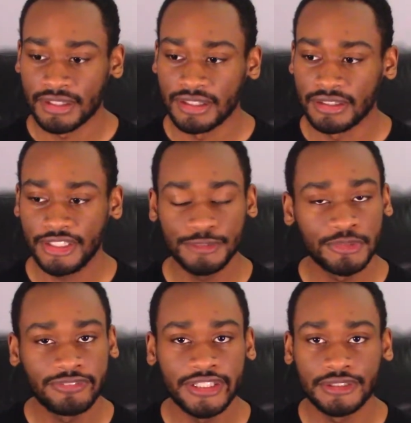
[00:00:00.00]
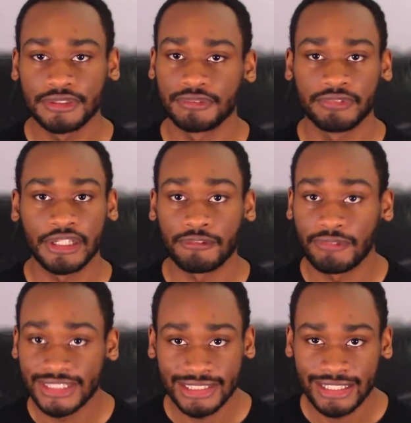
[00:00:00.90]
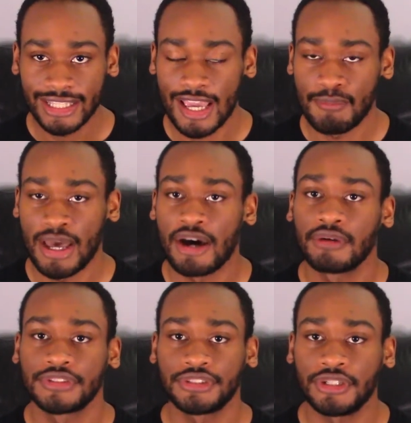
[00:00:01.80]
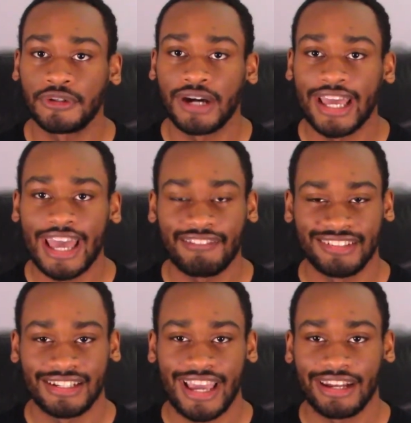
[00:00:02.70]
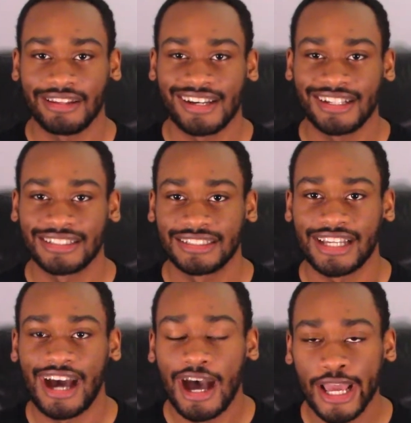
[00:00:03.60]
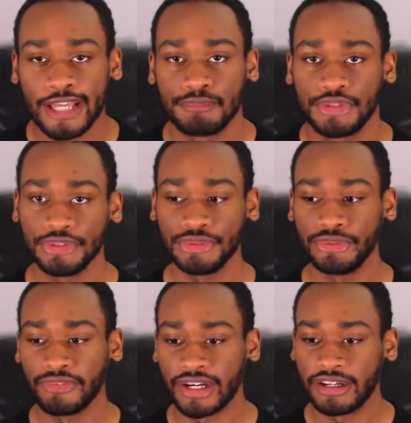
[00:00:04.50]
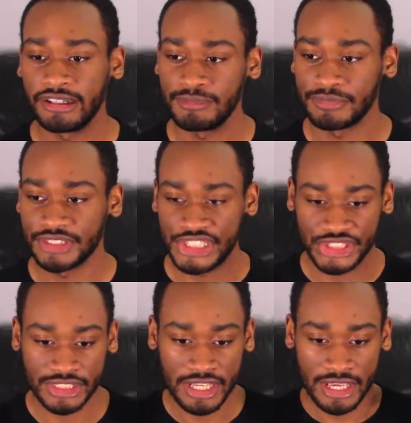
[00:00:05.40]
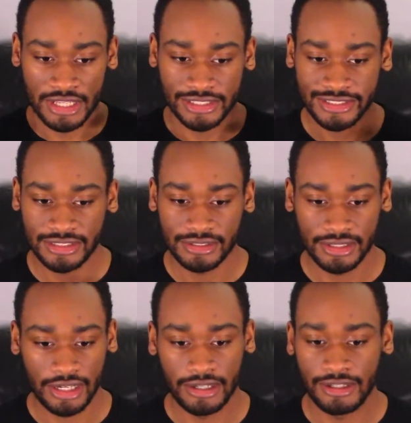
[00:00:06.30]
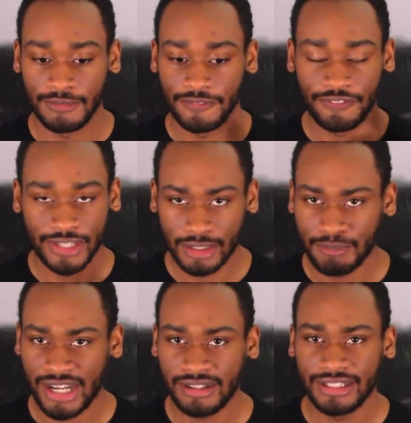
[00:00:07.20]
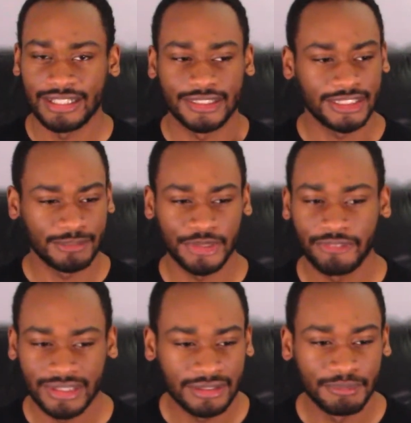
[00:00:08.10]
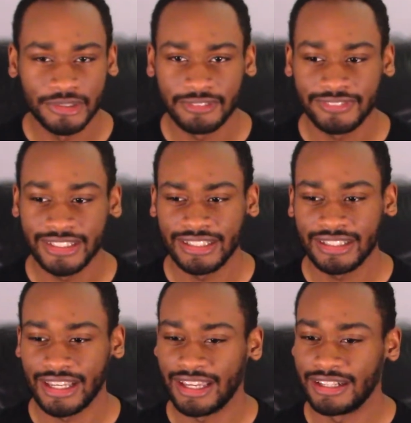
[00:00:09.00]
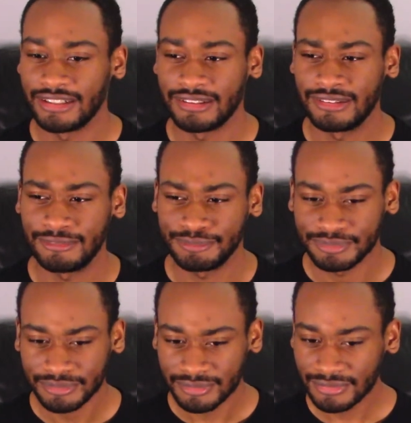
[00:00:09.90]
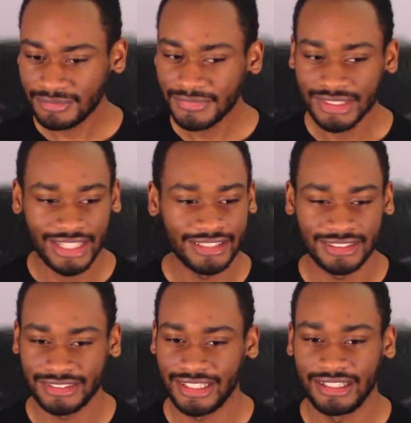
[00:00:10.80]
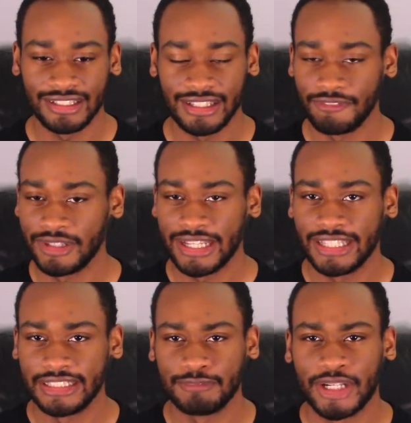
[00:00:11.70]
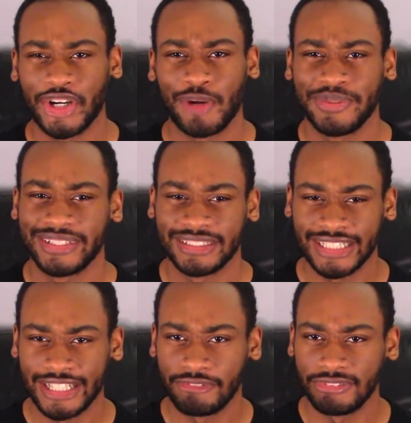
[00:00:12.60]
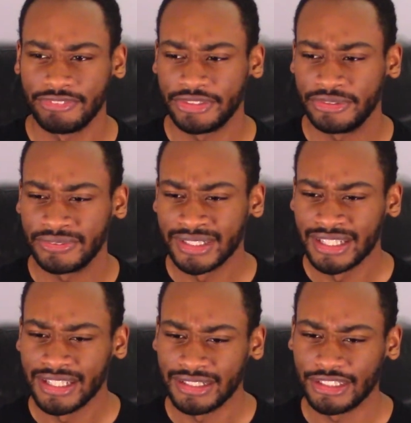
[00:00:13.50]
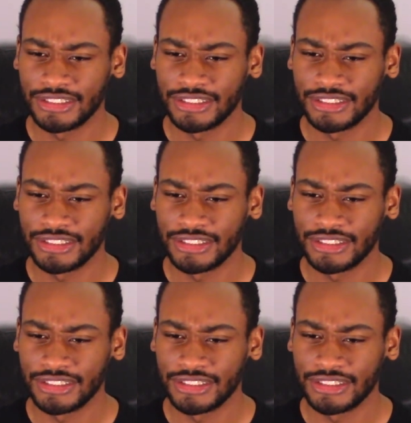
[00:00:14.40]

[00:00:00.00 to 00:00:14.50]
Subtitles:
this movie recently came out, so I haven't had a lot of time to just think about it and simmer with the movie. And as I said, when I did my Army of the Dead review, there's